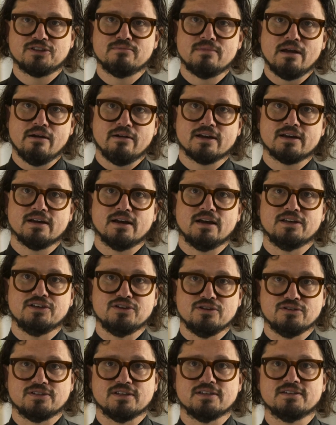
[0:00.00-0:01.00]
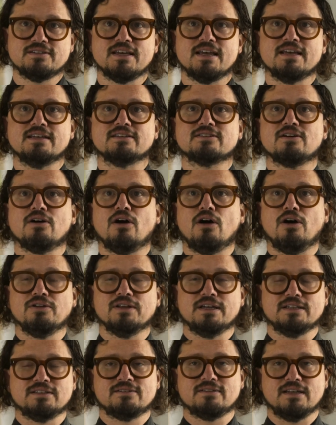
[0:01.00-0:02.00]
America uses, is
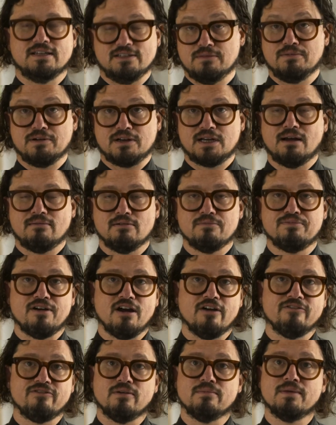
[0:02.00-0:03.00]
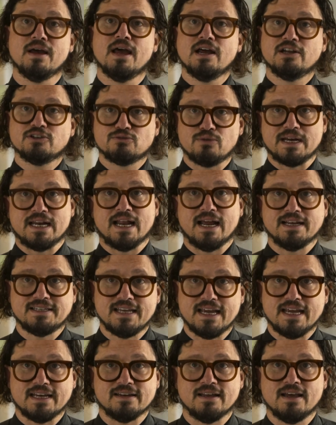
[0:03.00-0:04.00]
the Book of Common Prayer from
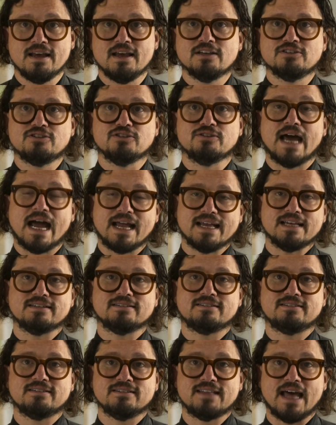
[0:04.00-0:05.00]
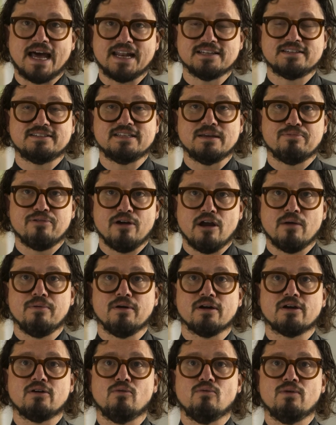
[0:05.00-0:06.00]
2019. So that is the prayer
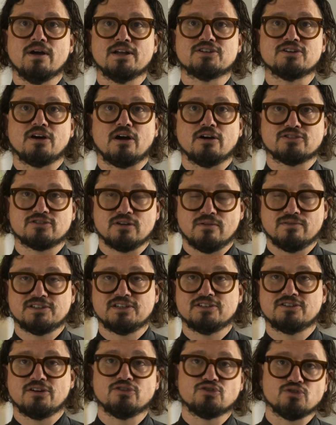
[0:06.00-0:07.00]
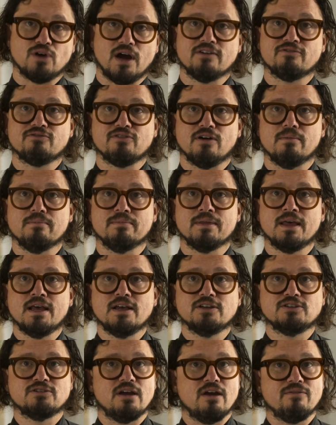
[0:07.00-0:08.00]
book which our services are drawn from.
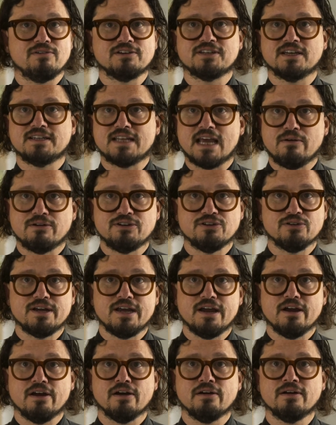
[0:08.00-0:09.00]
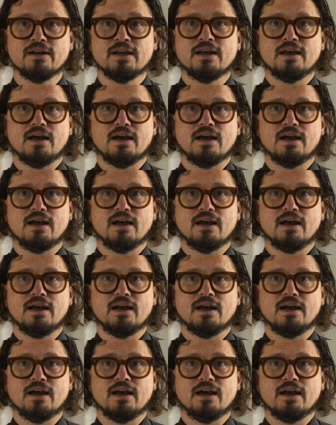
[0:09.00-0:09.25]
So every Sunday when you're here,